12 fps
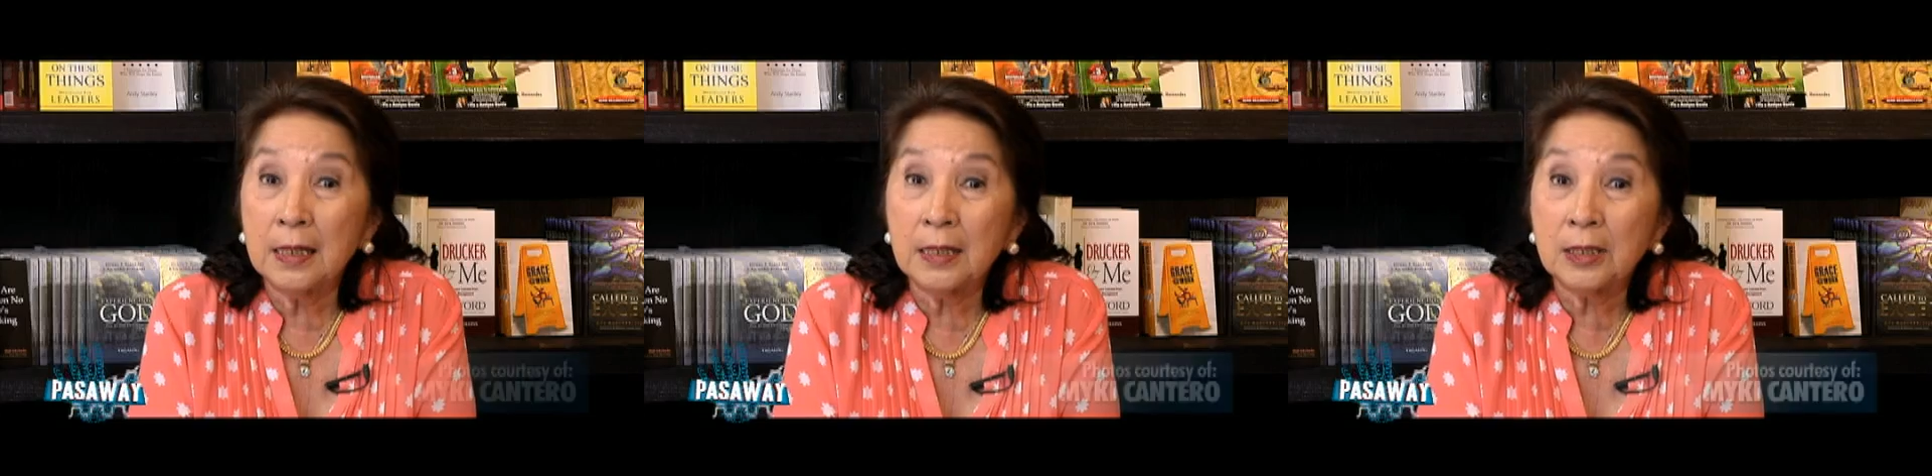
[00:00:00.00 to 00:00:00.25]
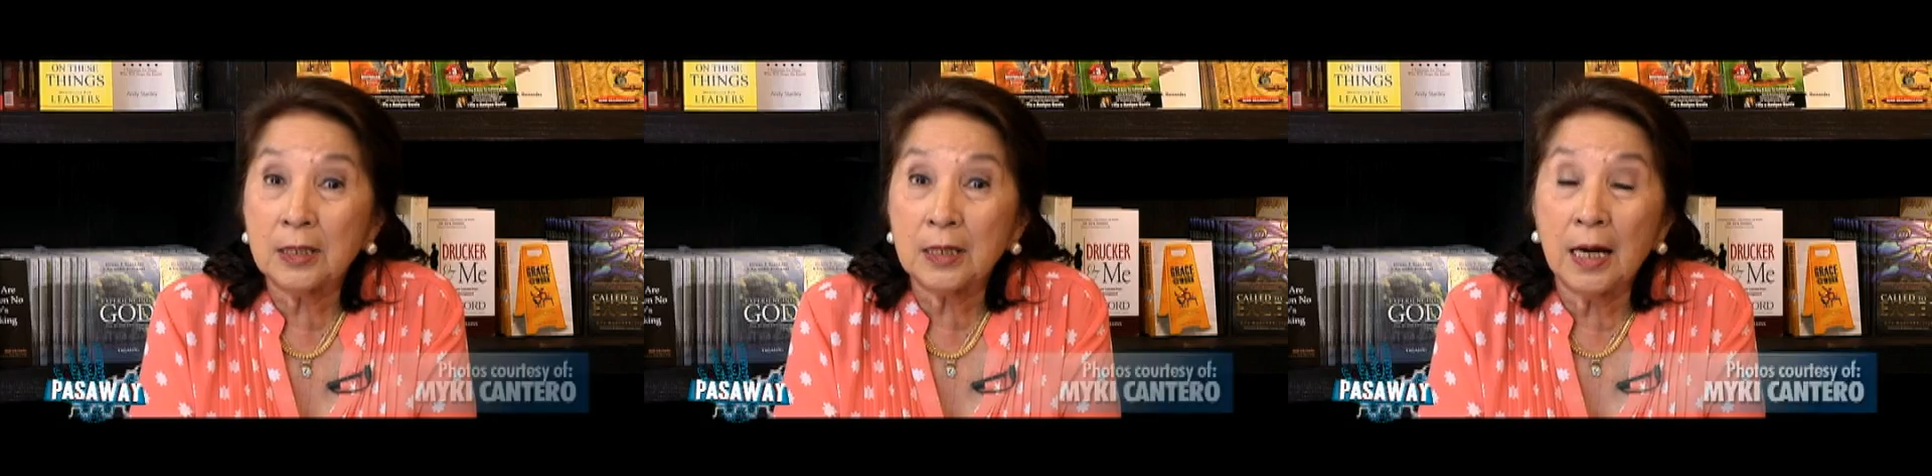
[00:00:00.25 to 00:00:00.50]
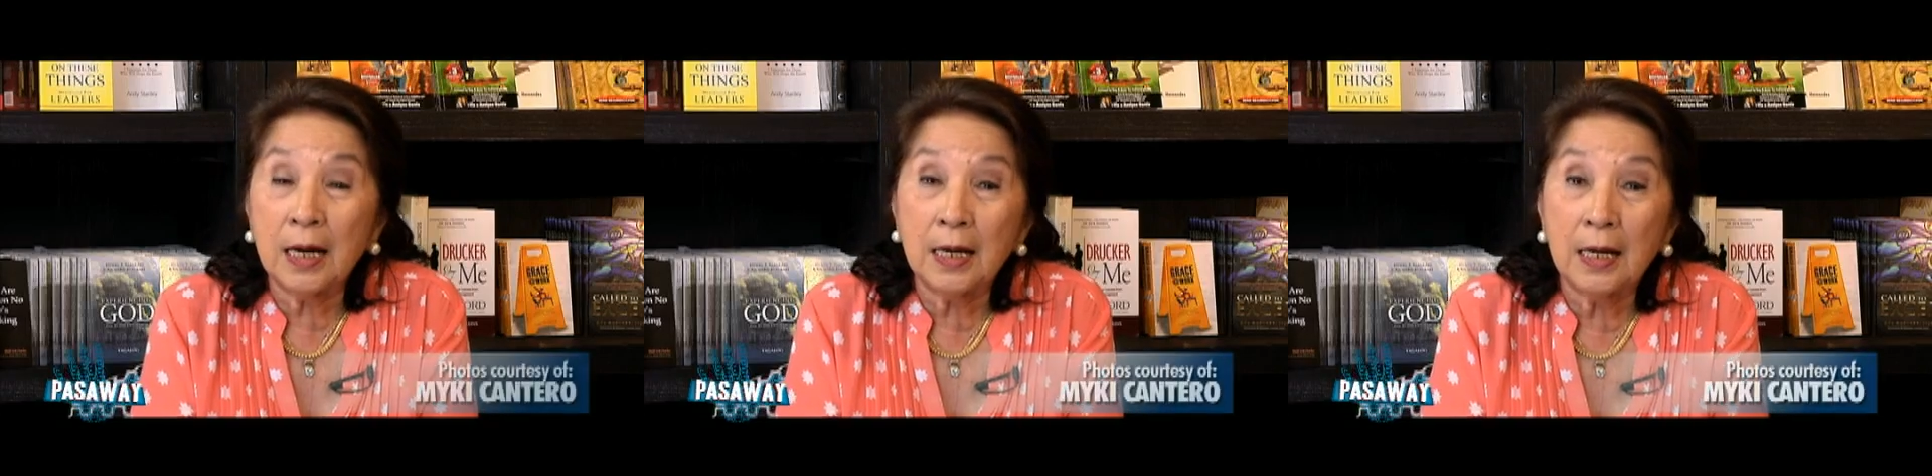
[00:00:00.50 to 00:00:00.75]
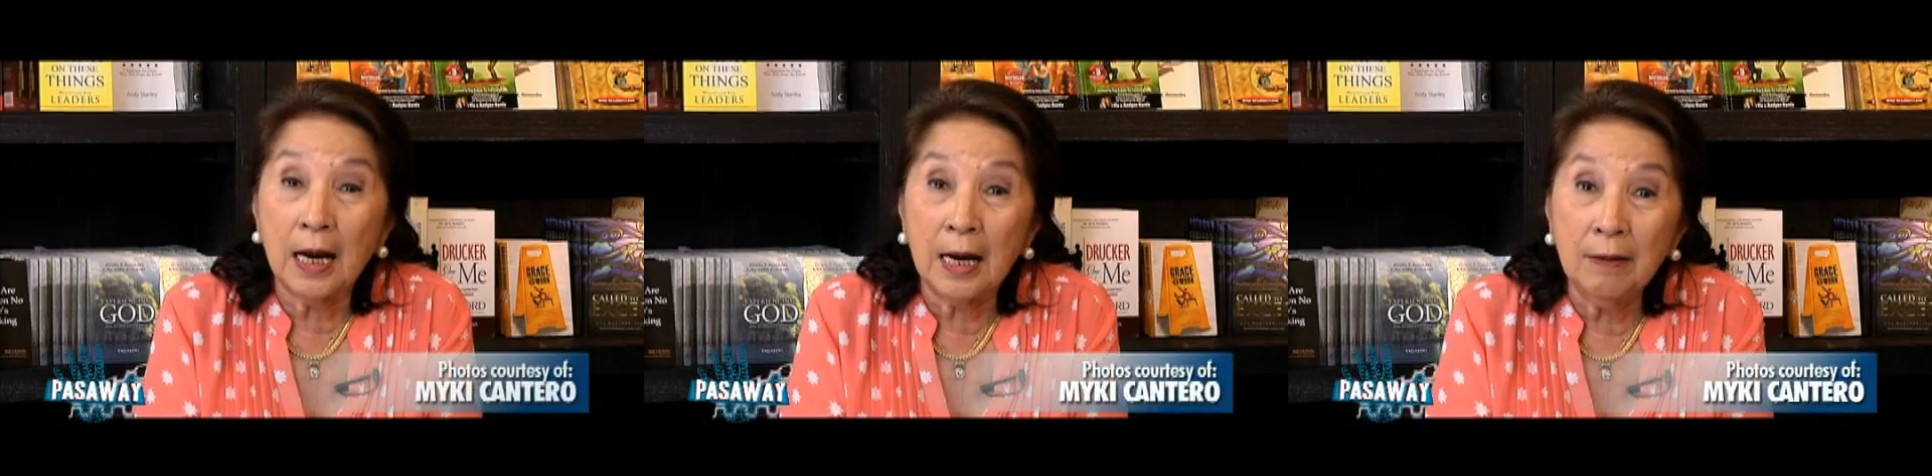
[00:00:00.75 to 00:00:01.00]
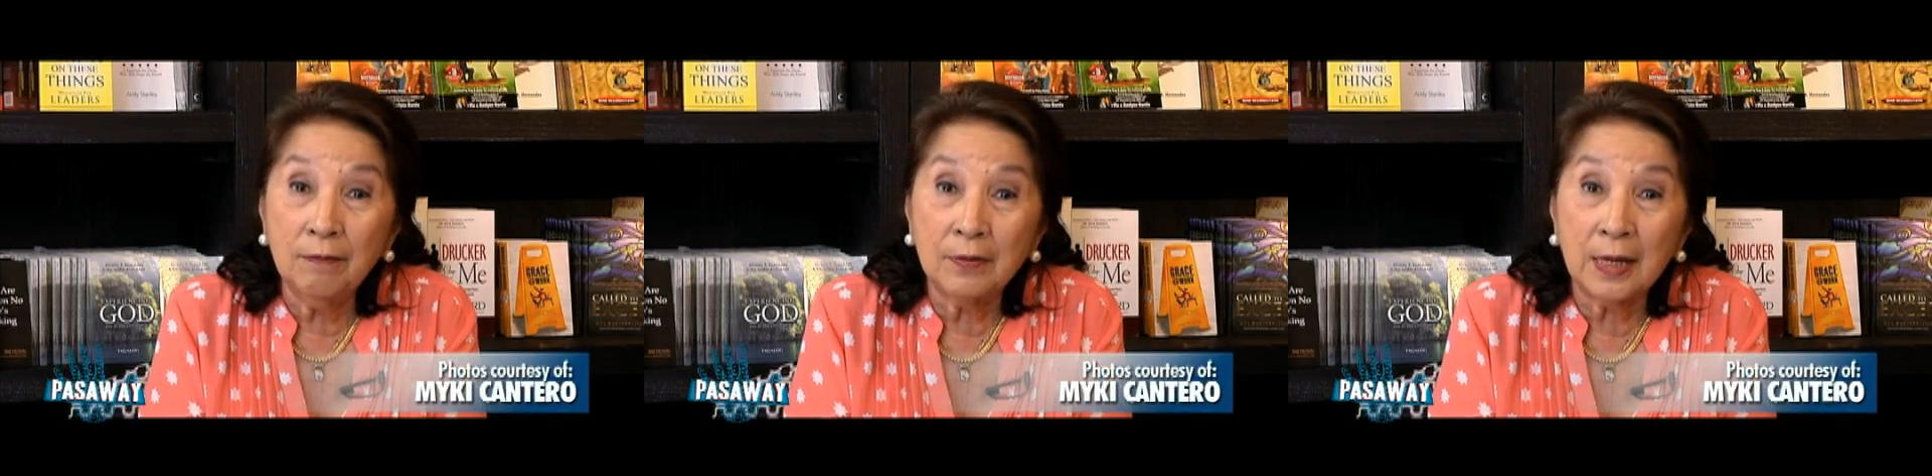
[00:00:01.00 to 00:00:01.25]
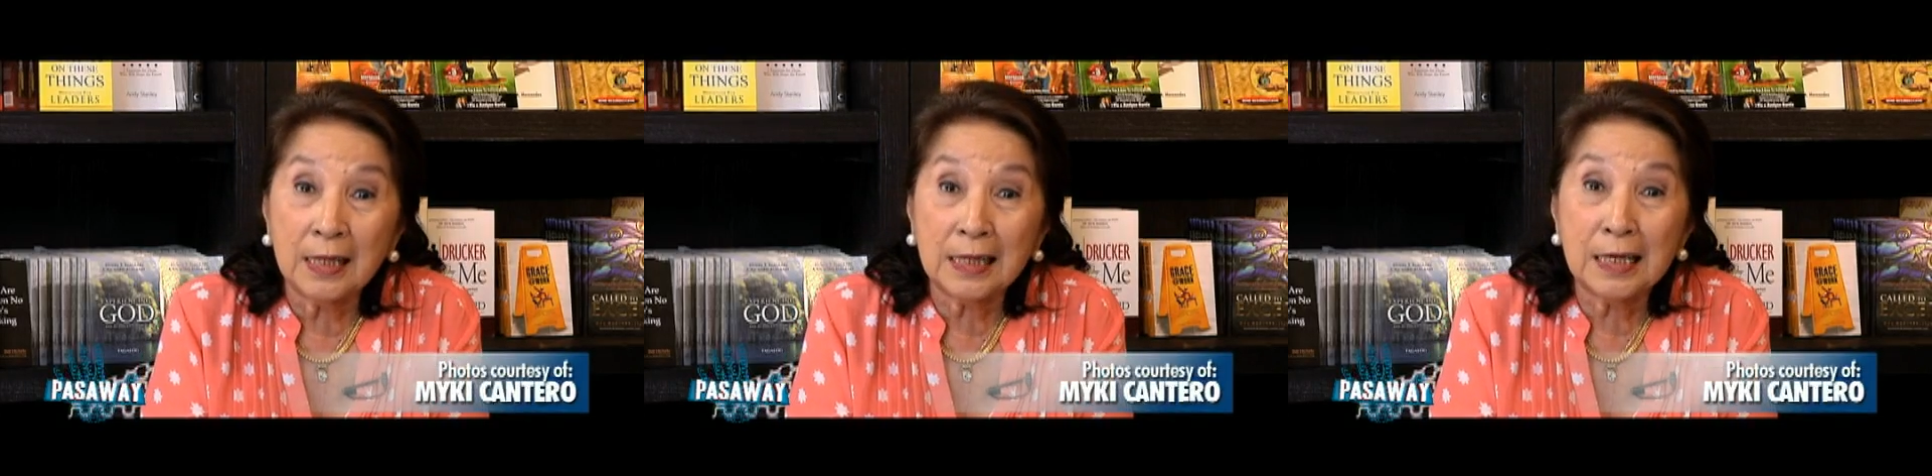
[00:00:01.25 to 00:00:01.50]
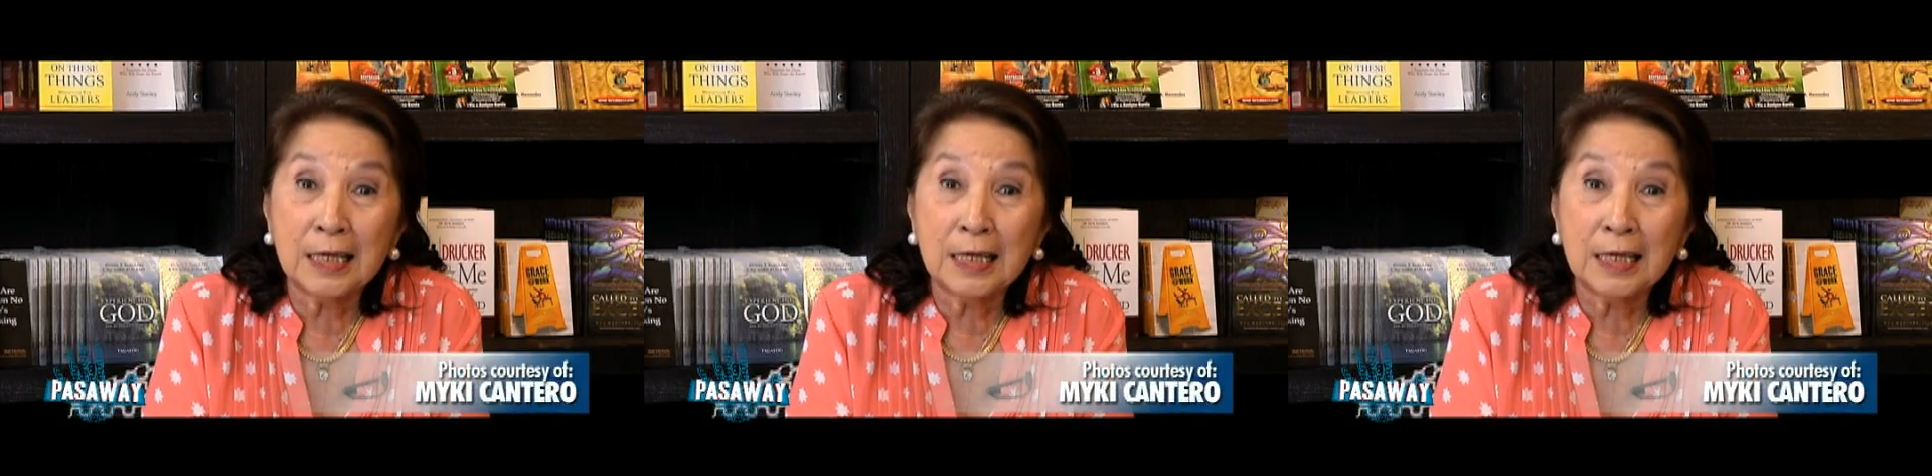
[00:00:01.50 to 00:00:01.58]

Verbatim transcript: is a love that